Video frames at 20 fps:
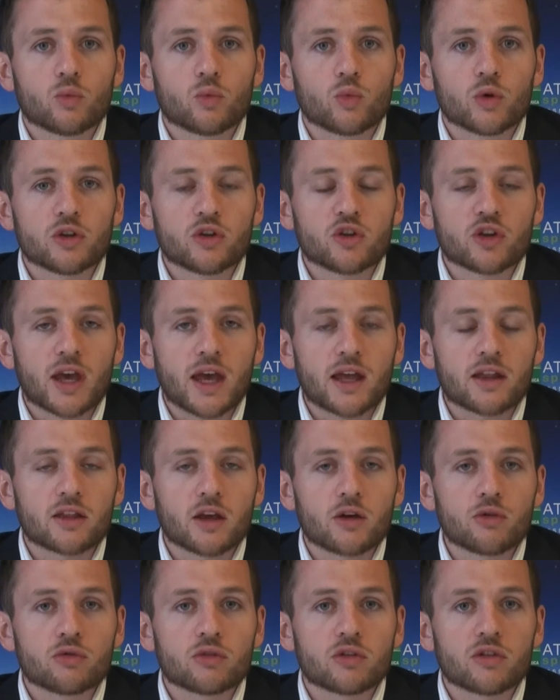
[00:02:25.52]
when you get
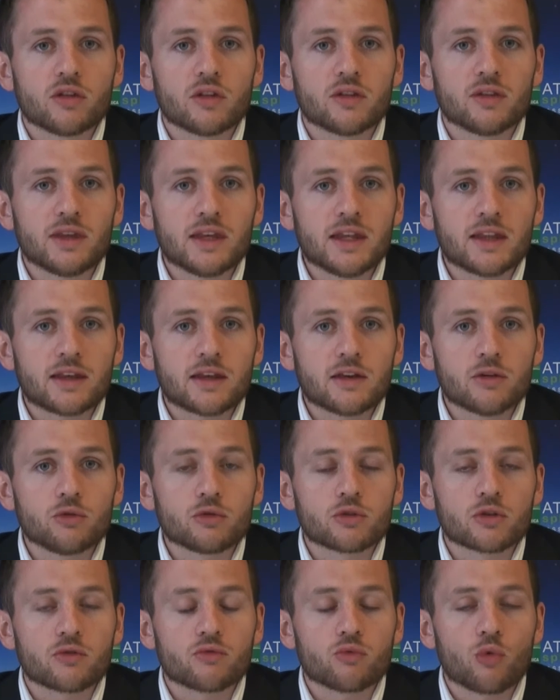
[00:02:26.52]
down to the
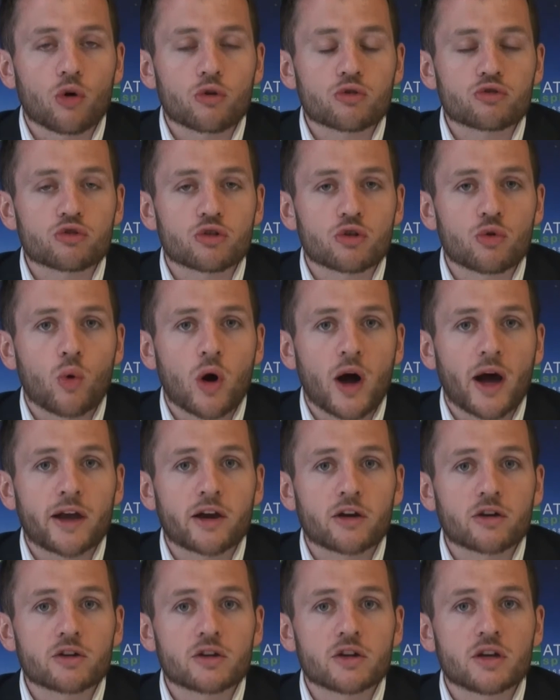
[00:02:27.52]
details of what's
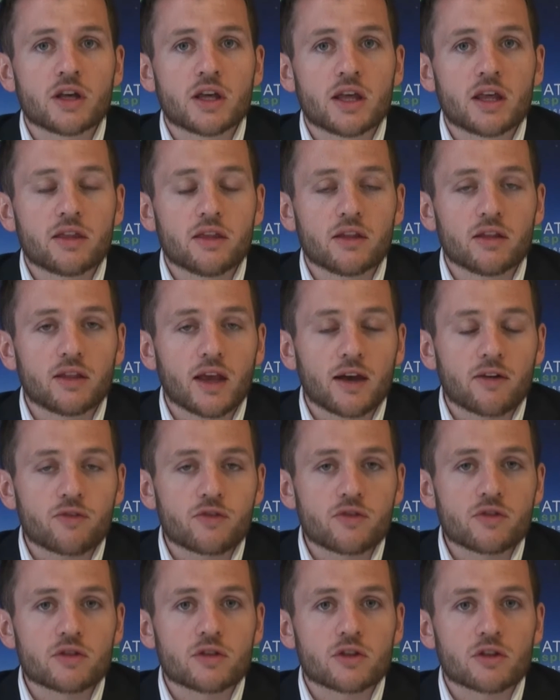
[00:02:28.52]
required, the
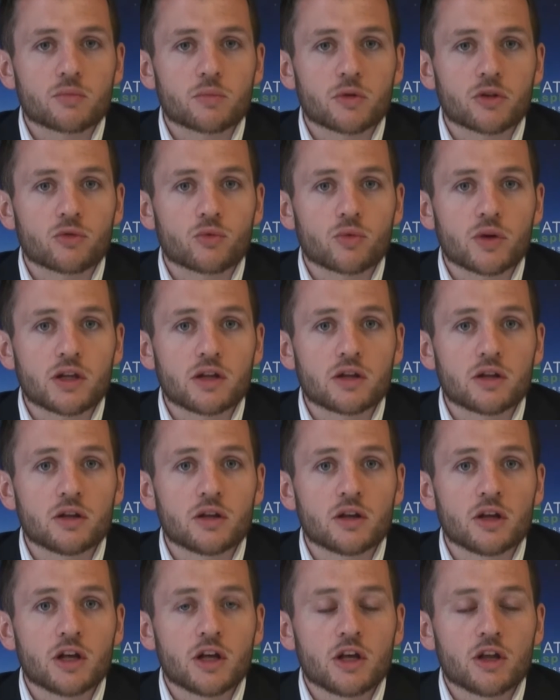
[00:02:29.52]
difference between
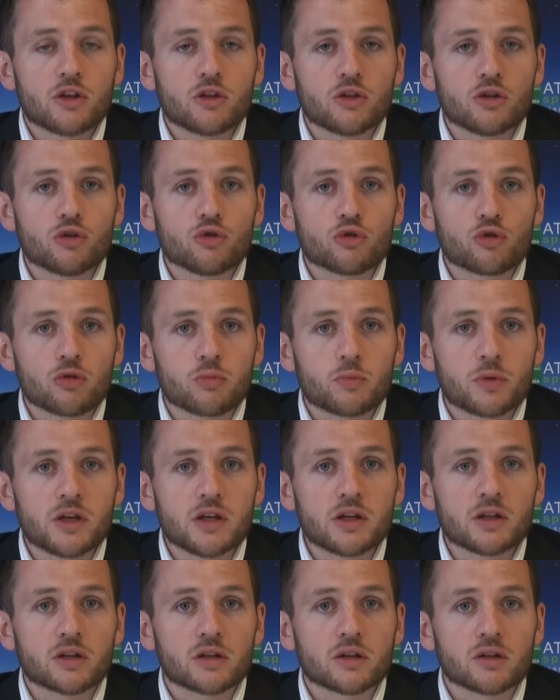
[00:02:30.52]
the
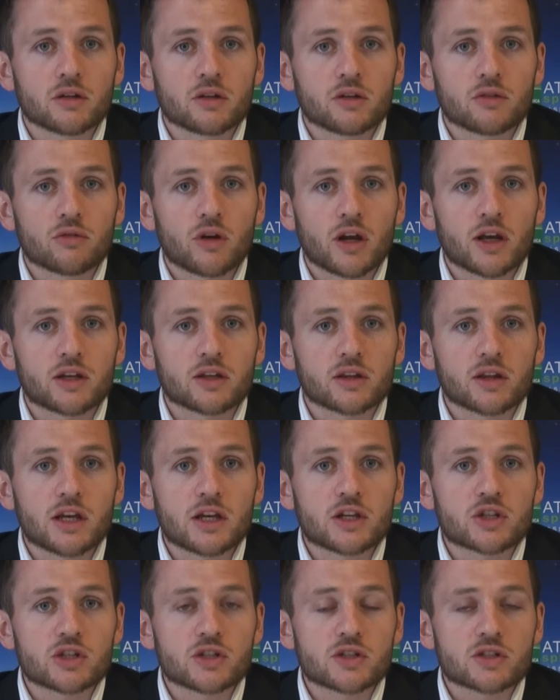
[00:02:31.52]
European
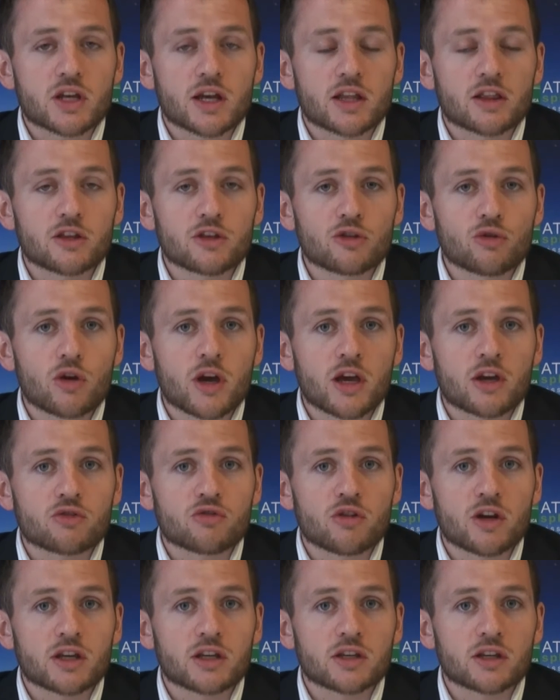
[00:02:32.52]
regulations and the
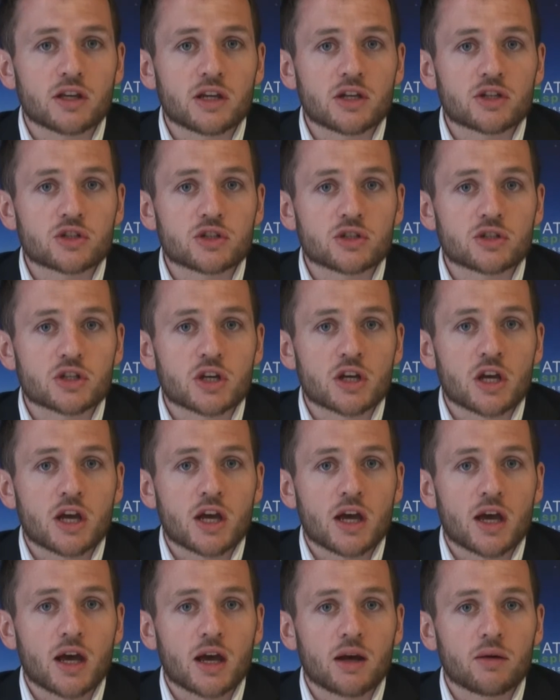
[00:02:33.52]
US regulations,
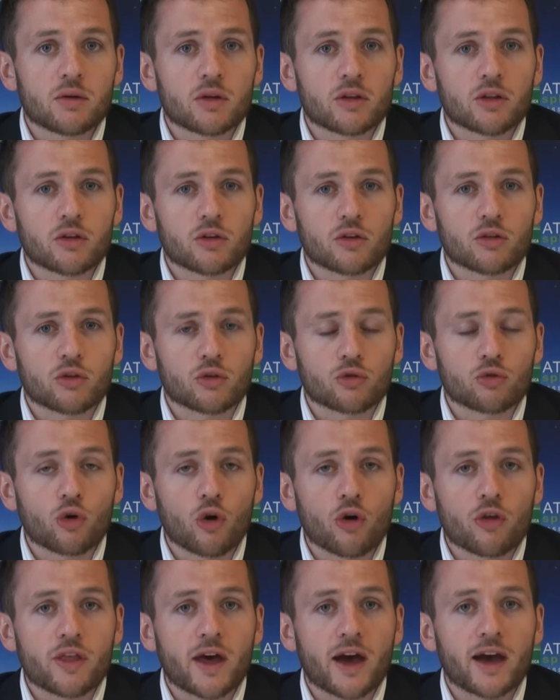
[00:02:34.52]
uh, they're, they're
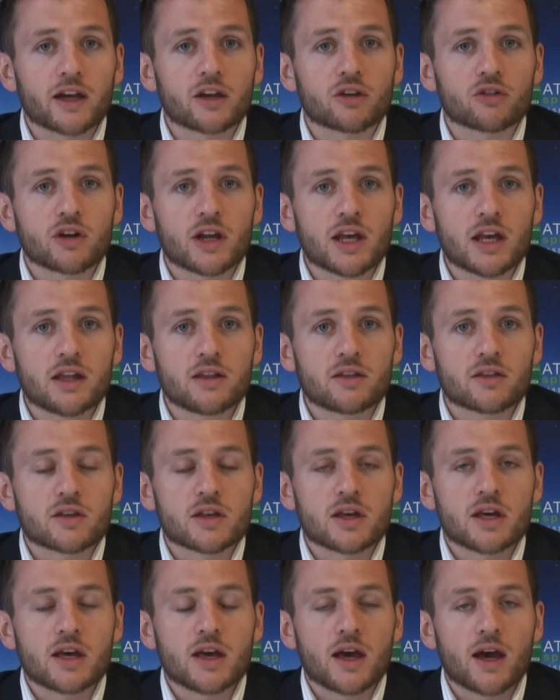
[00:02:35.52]
not that great.
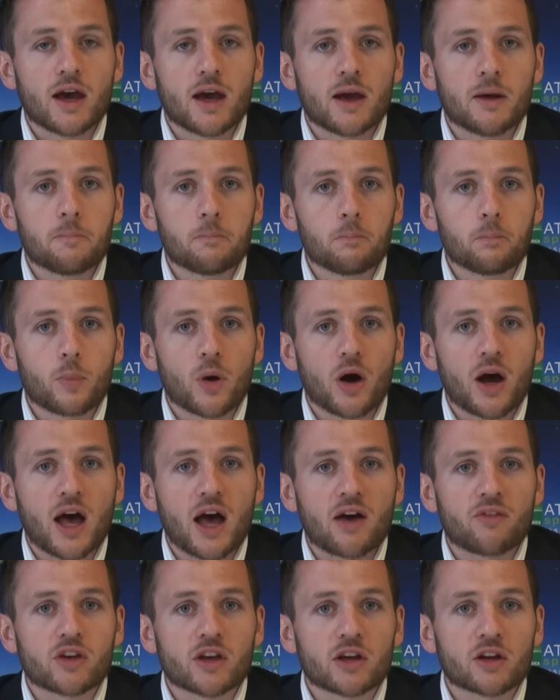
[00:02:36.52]
Um, but
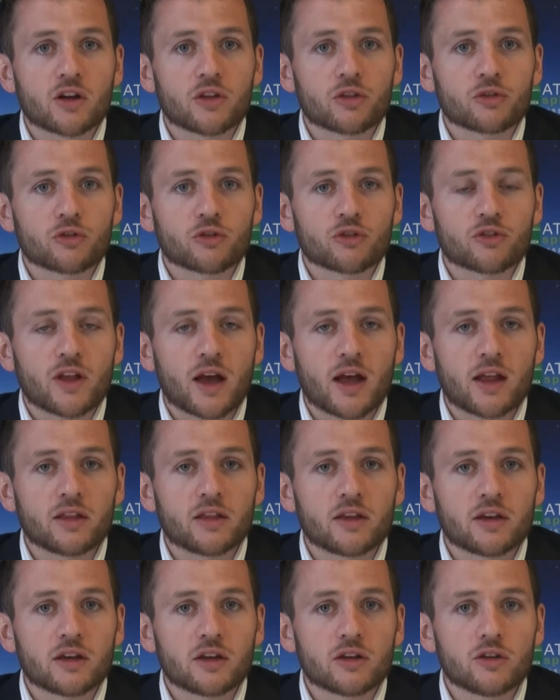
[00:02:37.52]
having an
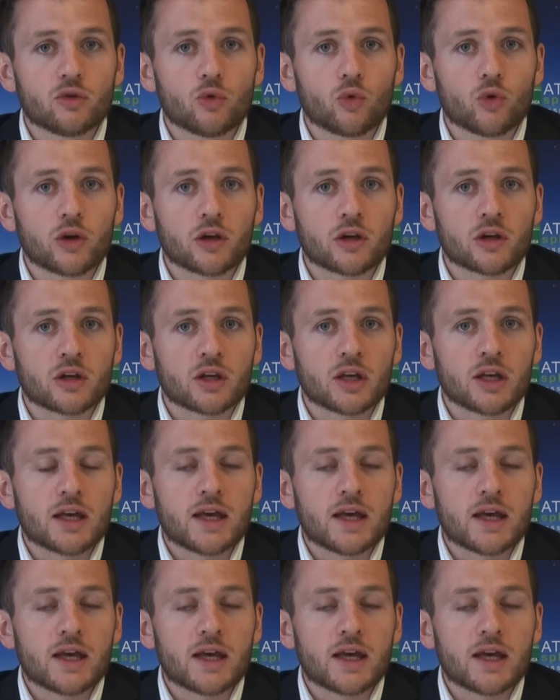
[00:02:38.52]
understanding and knowing